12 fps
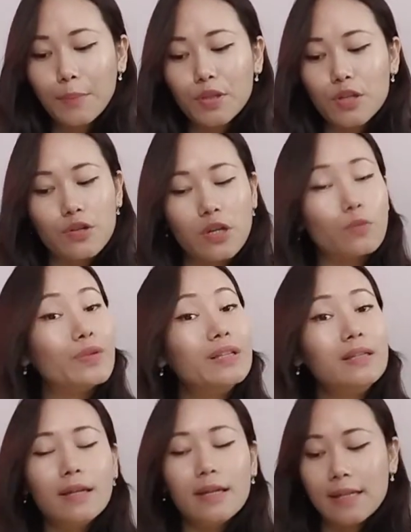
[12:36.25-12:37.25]
the train will
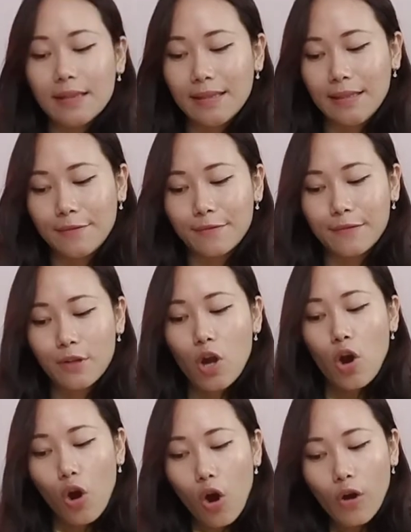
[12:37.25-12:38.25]
leave.
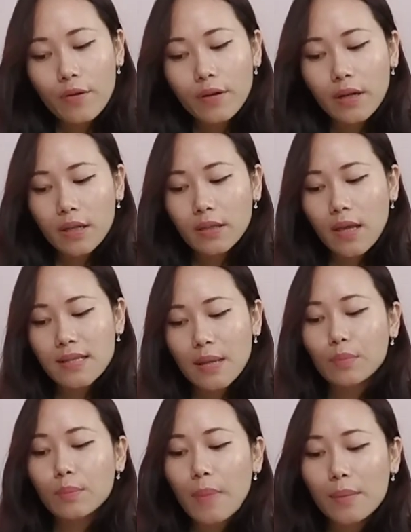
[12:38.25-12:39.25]
Or another
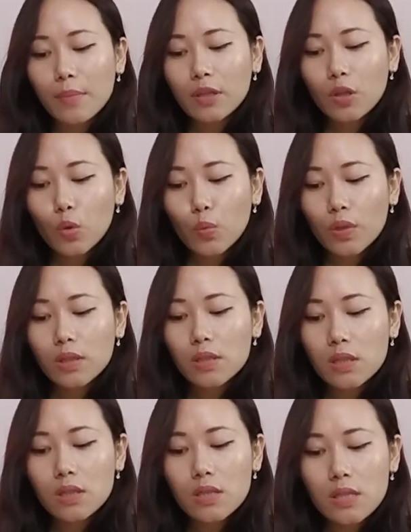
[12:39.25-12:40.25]
example, my mother will
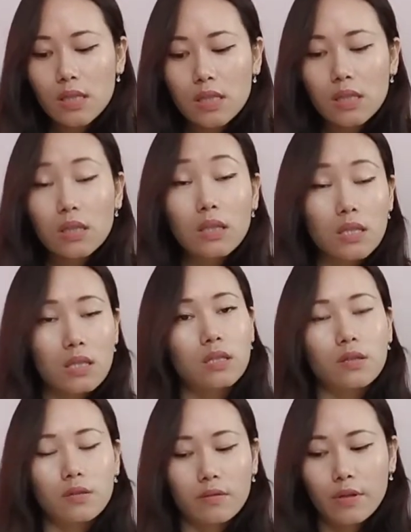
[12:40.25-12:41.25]
turn 60 this year.